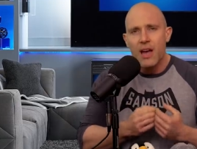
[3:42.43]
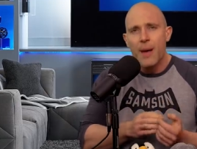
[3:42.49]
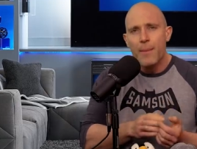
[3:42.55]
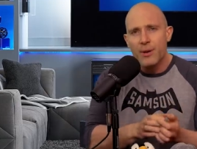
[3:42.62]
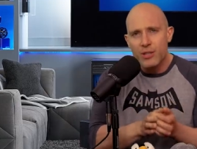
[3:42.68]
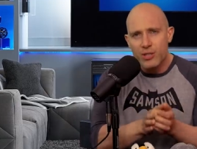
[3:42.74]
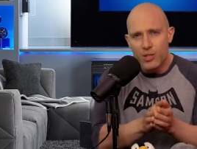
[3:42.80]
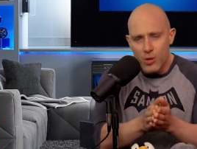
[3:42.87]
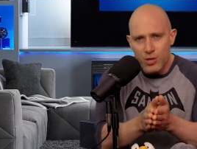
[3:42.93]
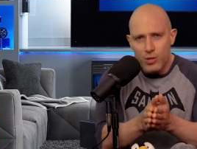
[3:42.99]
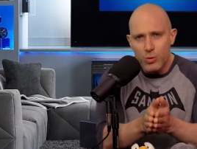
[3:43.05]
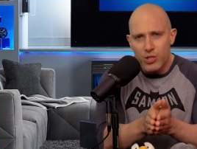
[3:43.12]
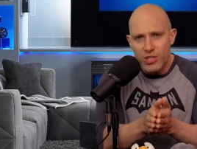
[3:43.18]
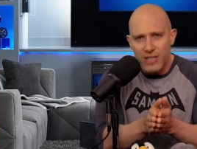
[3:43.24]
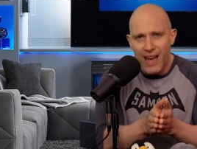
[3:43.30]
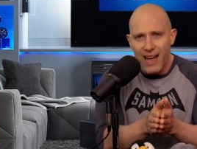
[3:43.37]
But as soon as you
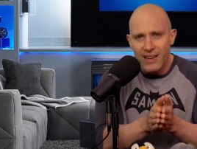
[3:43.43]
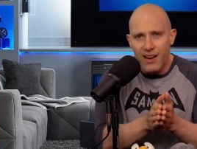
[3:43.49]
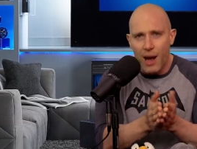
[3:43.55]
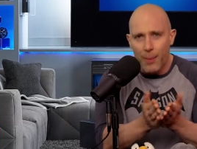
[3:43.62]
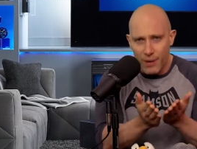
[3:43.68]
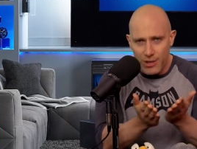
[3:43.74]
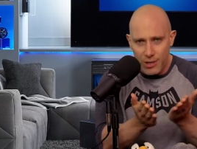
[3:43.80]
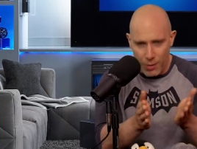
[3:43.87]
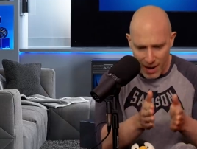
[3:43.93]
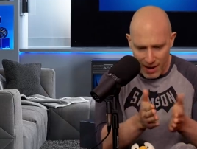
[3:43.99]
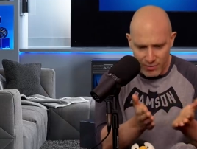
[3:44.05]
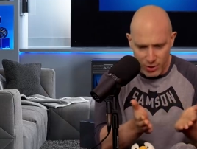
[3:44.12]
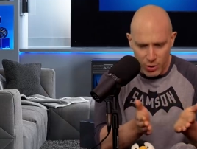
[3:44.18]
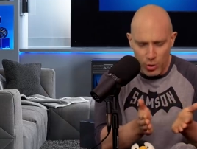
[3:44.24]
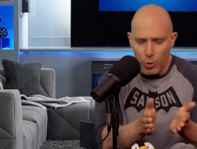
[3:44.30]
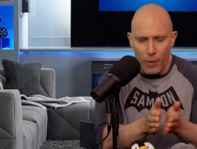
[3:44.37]
stand up and you have
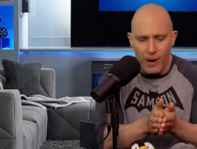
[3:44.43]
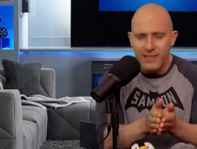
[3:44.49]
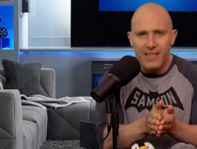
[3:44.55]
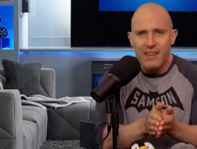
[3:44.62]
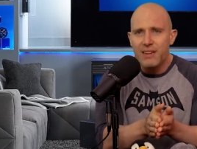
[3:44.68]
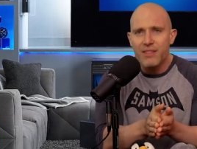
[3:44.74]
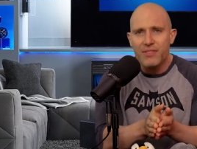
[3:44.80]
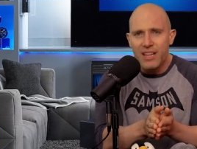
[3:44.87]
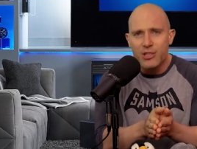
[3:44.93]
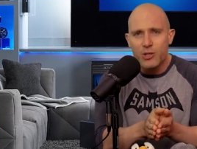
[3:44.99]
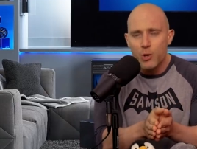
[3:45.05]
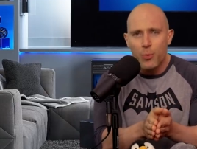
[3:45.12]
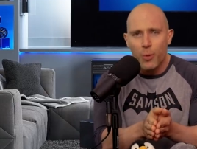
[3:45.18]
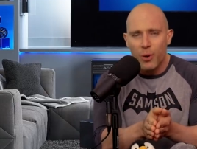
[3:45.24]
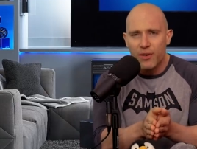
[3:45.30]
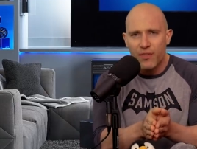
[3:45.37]
two weights, even if they're
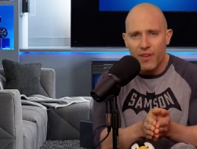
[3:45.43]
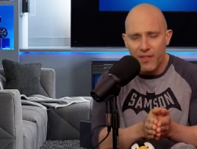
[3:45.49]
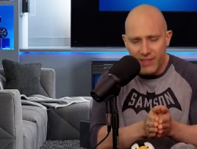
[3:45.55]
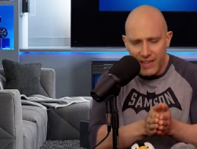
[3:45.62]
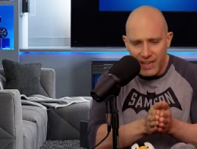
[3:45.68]
2.5